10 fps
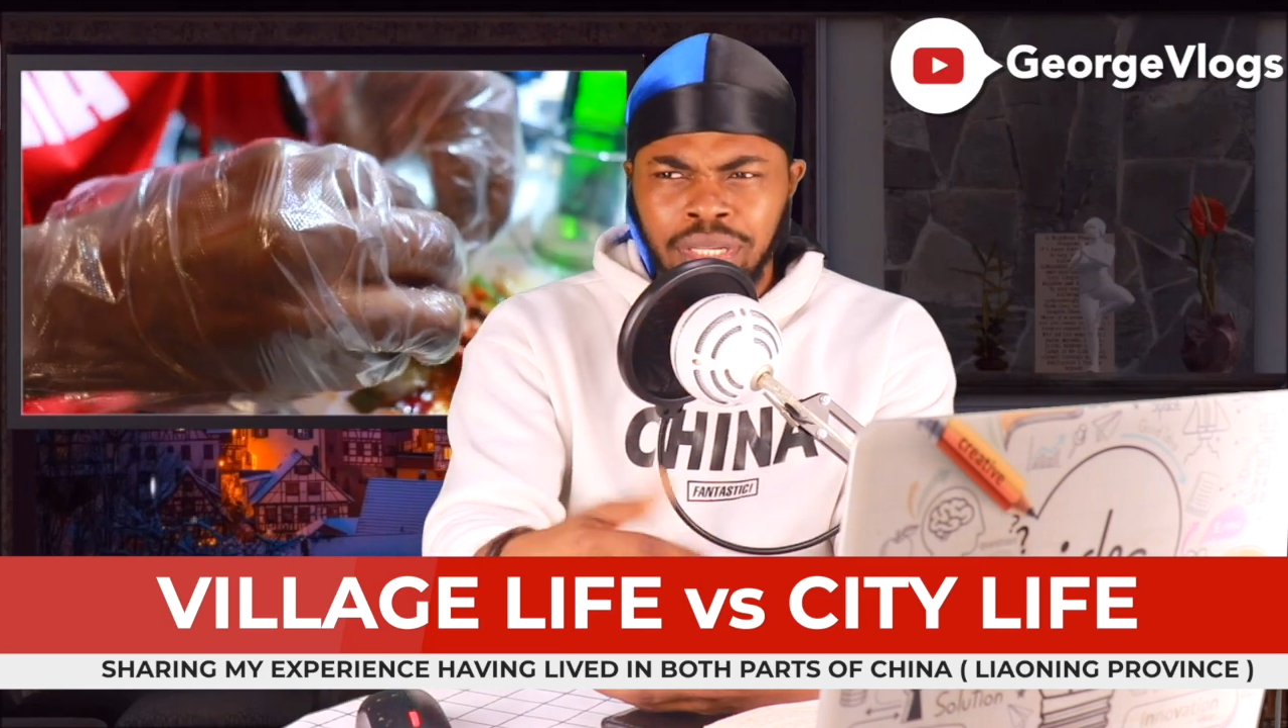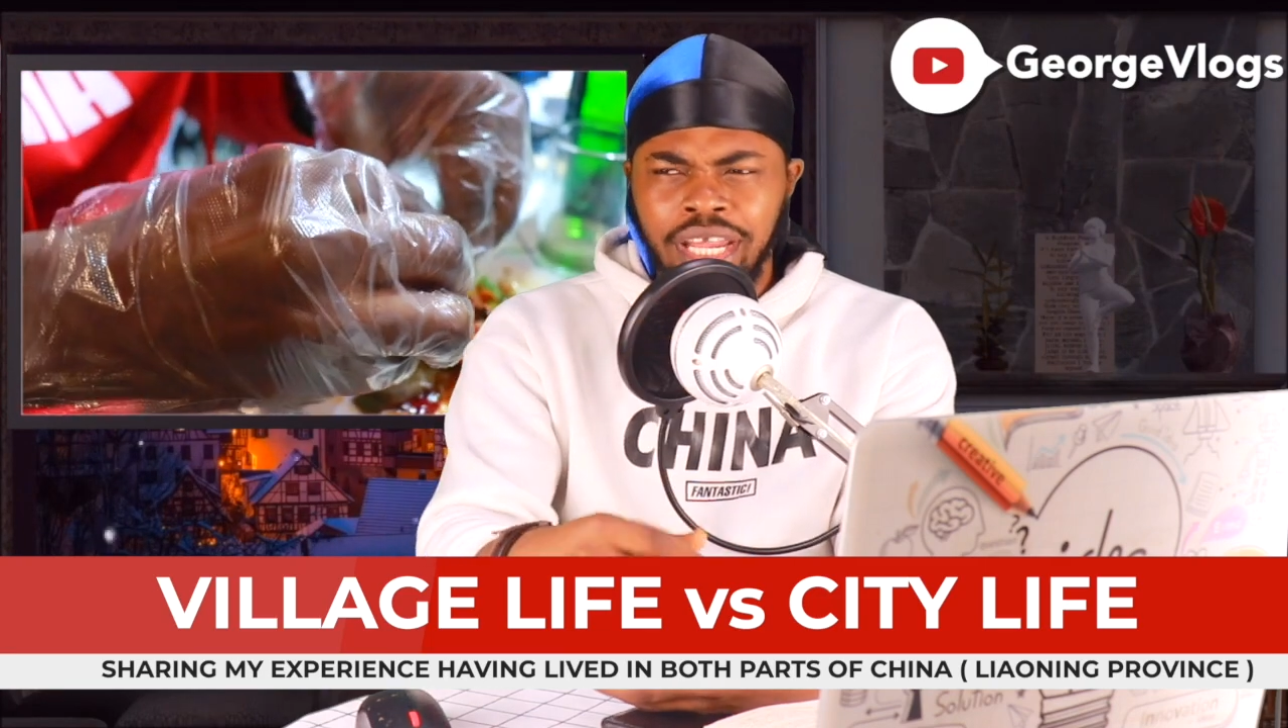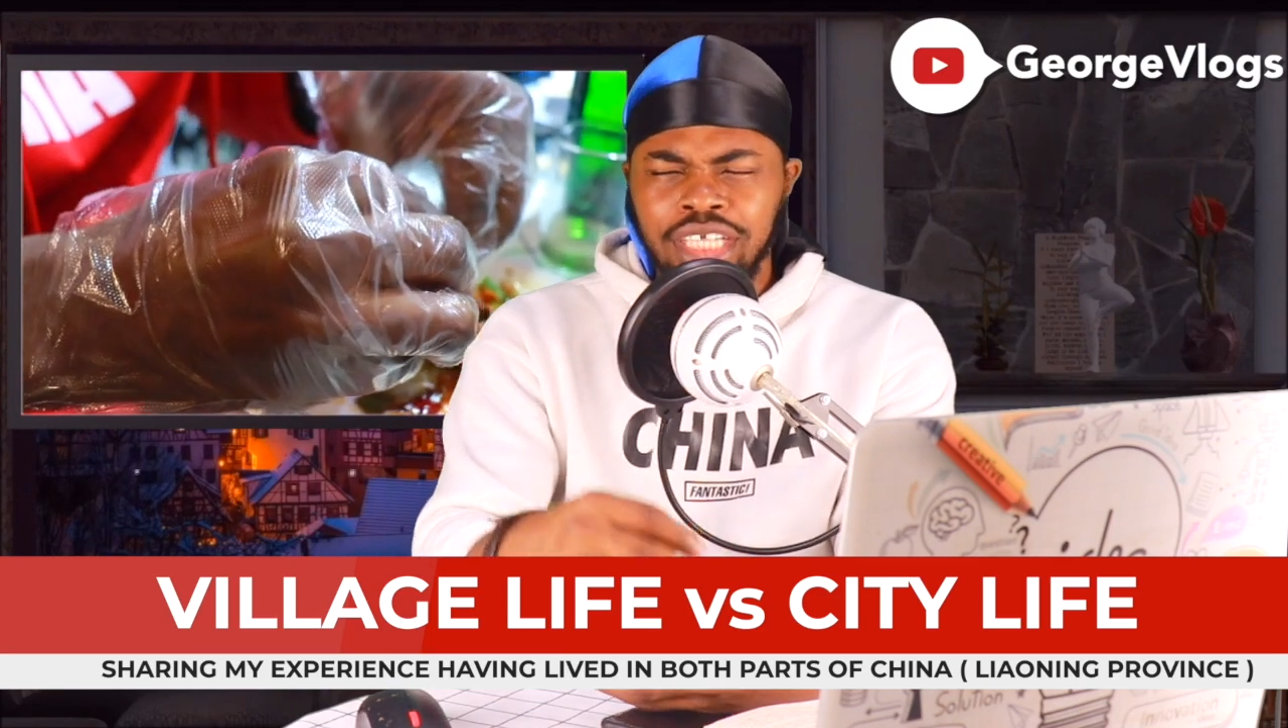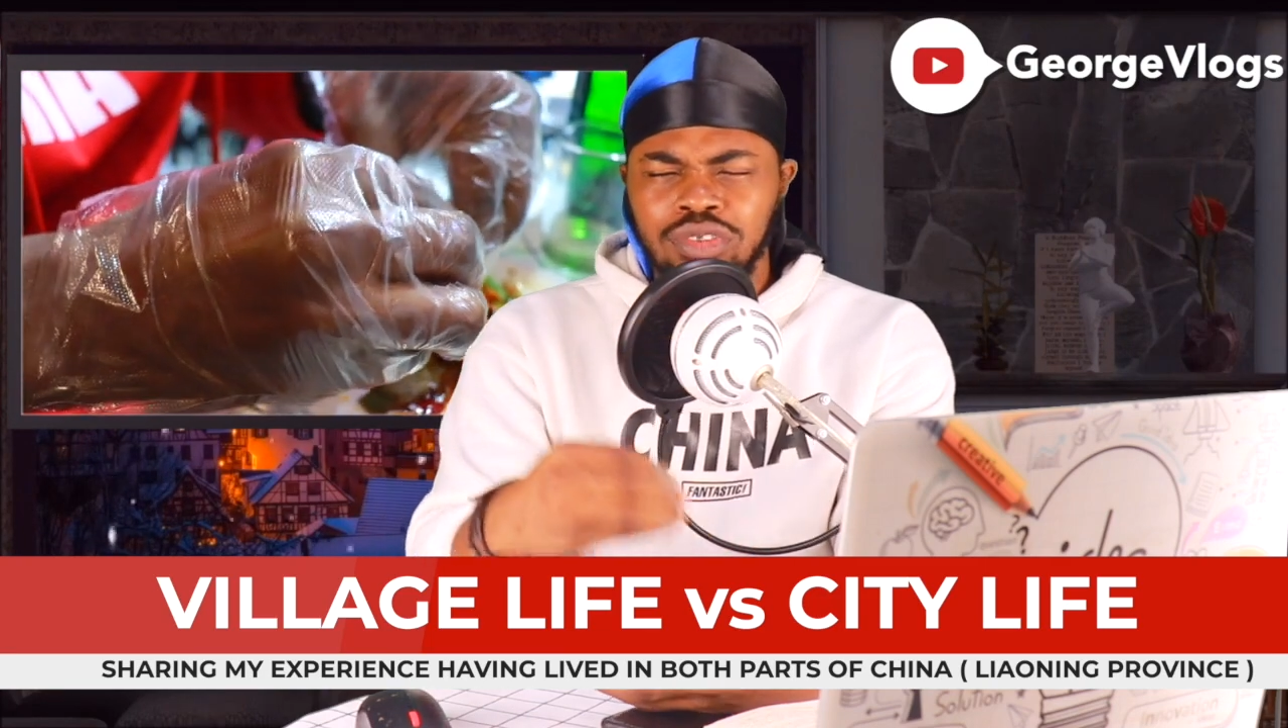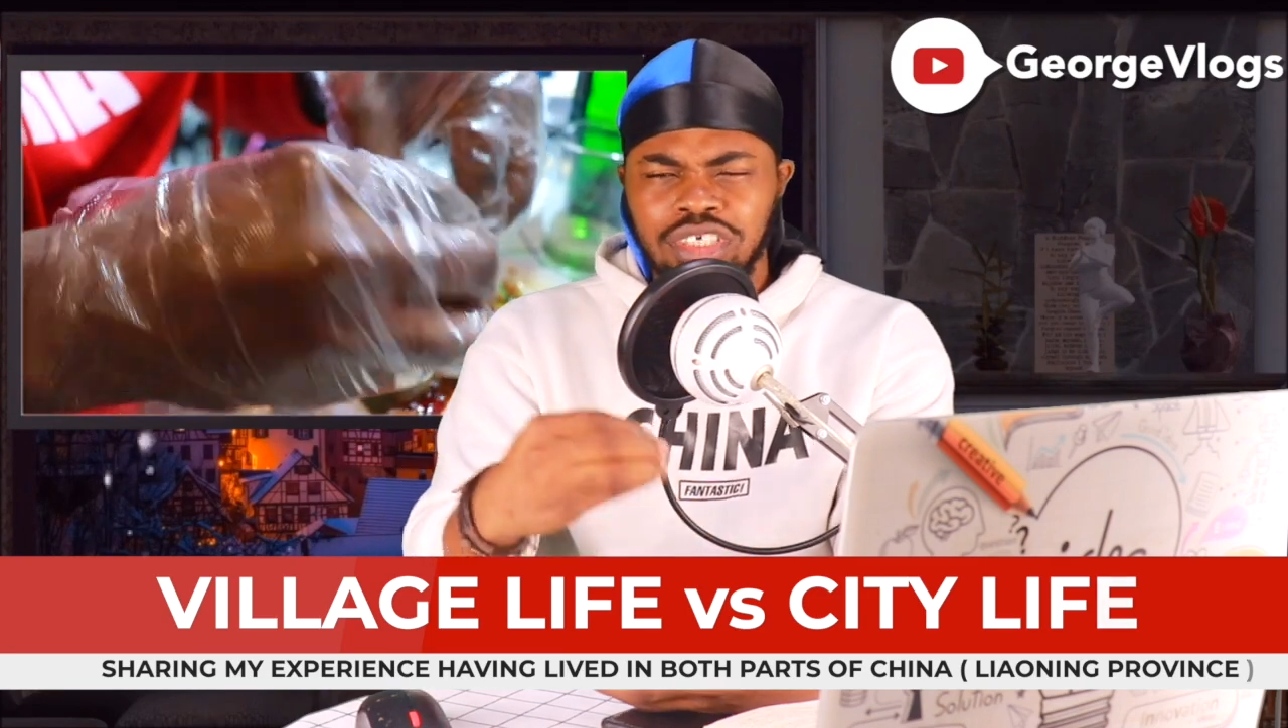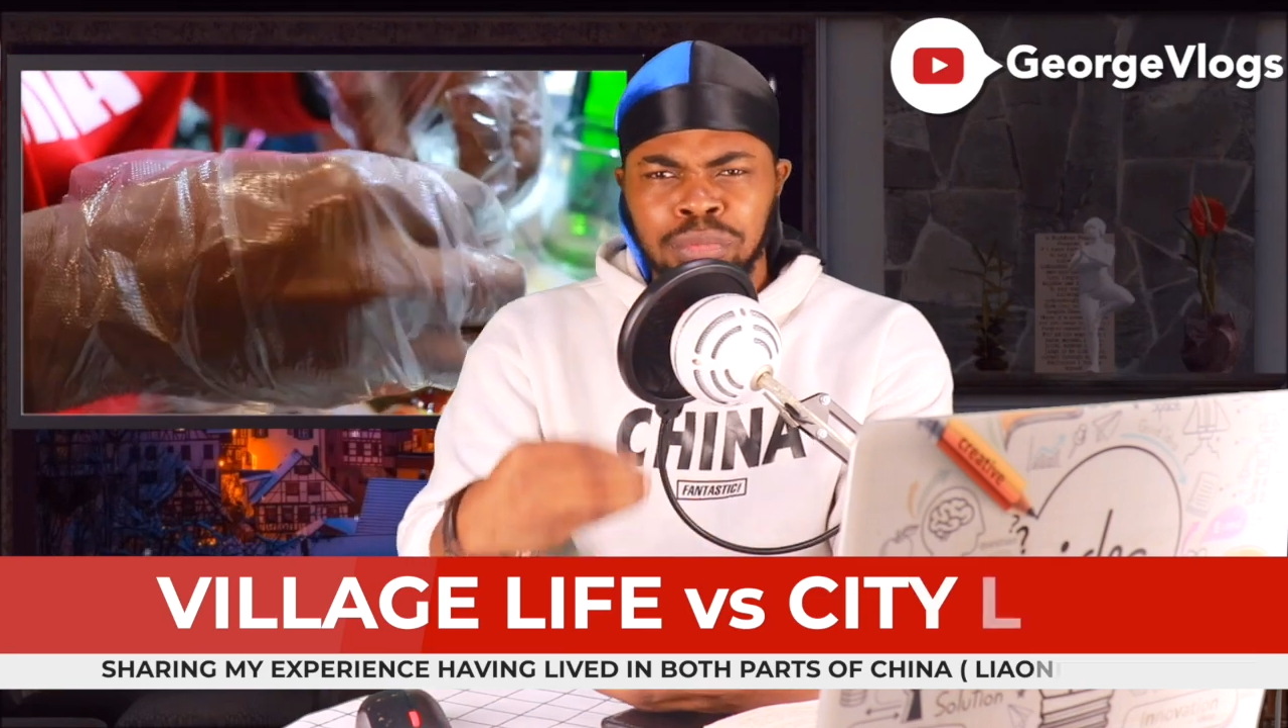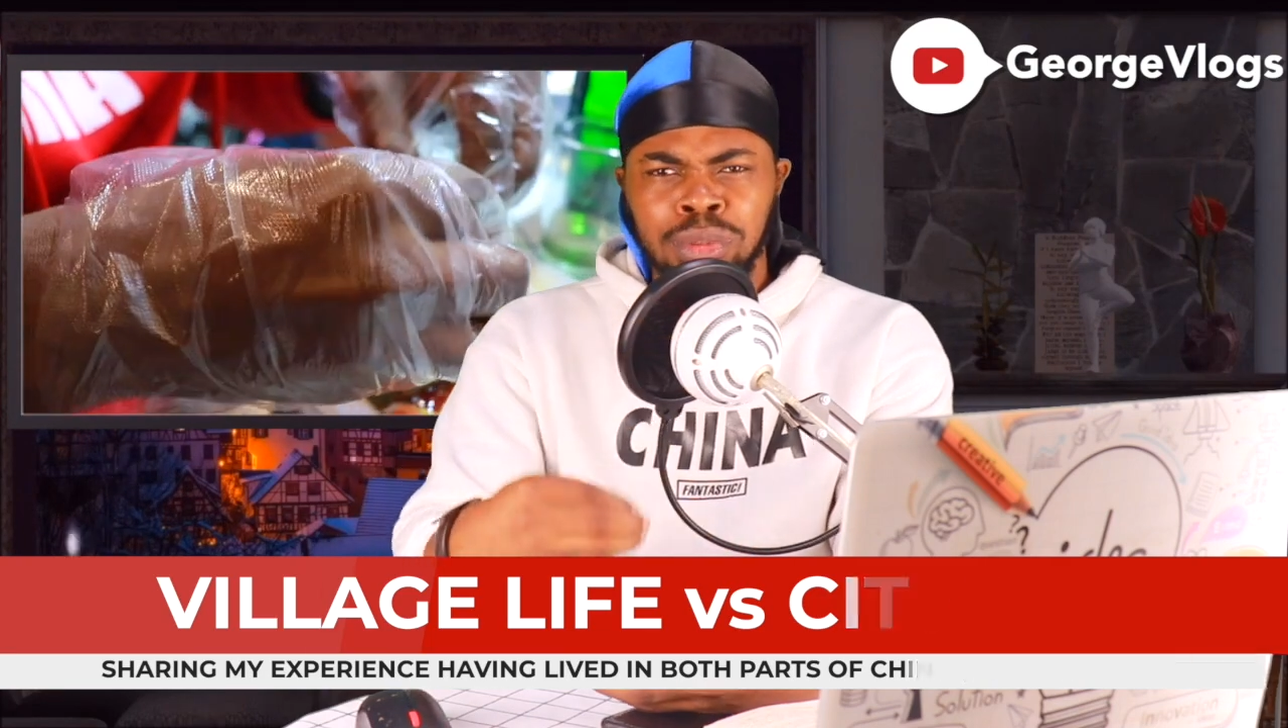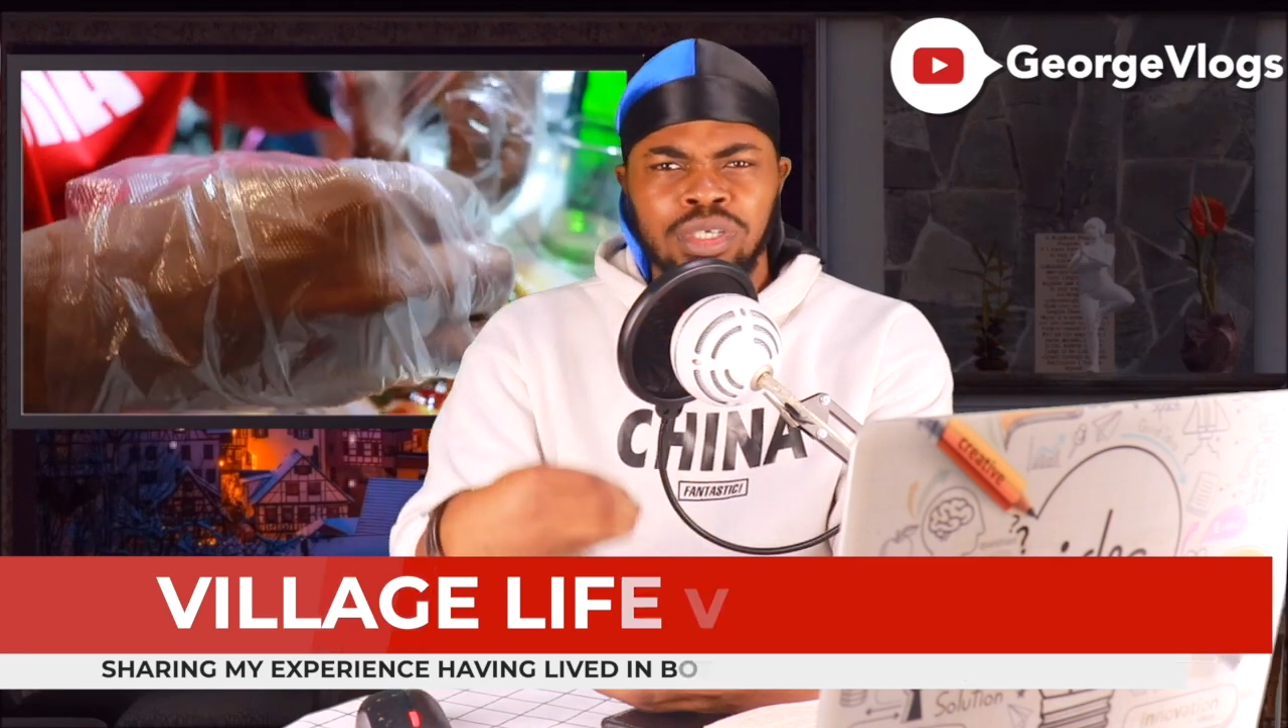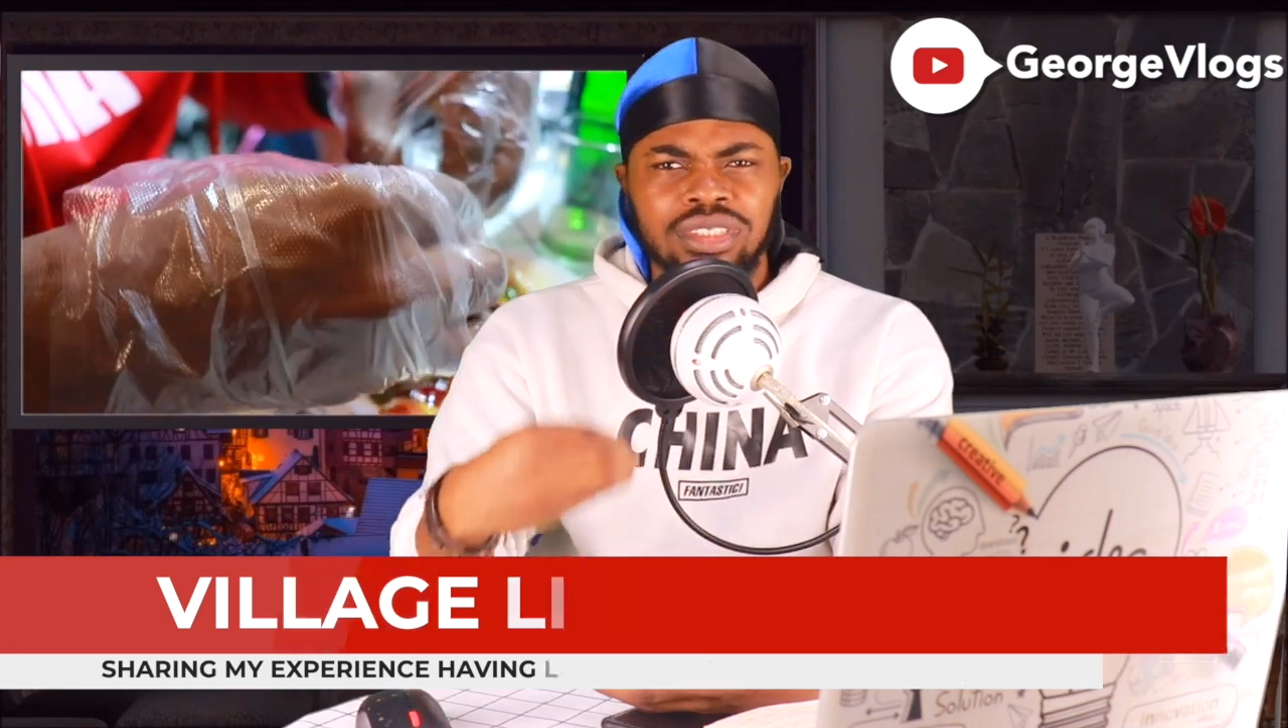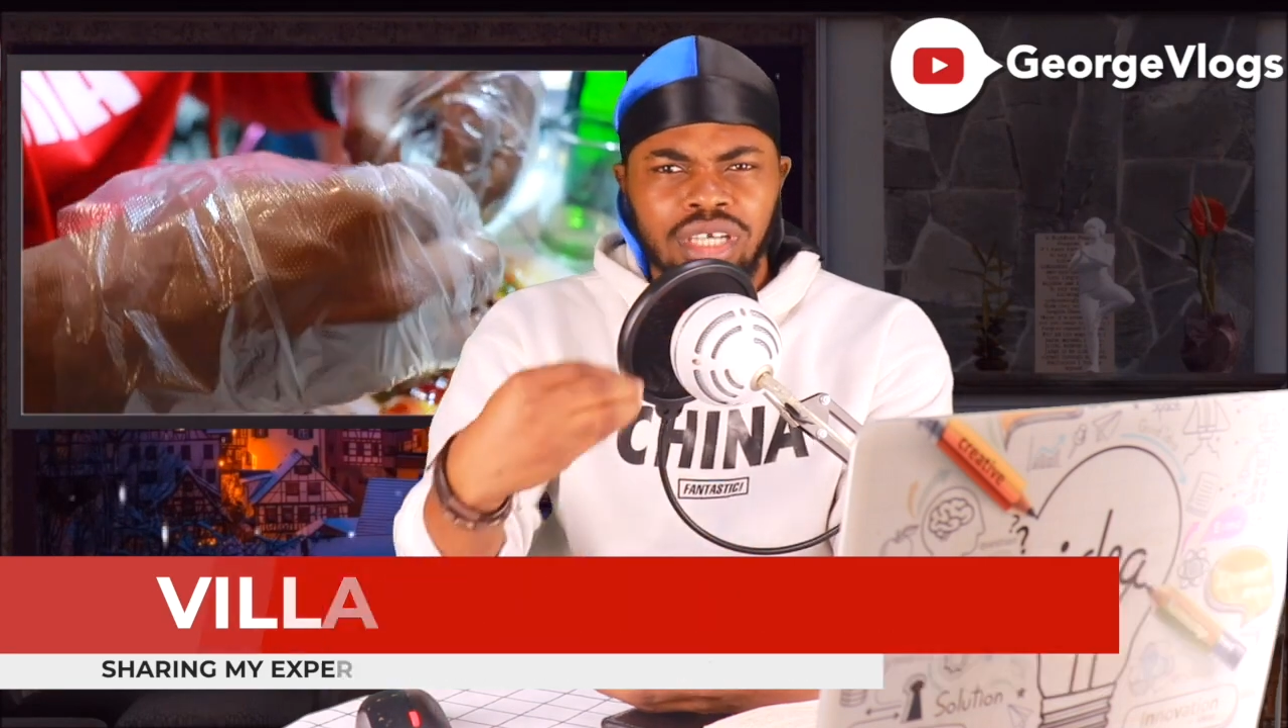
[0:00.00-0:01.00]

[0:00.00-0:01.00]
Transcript: I like to experience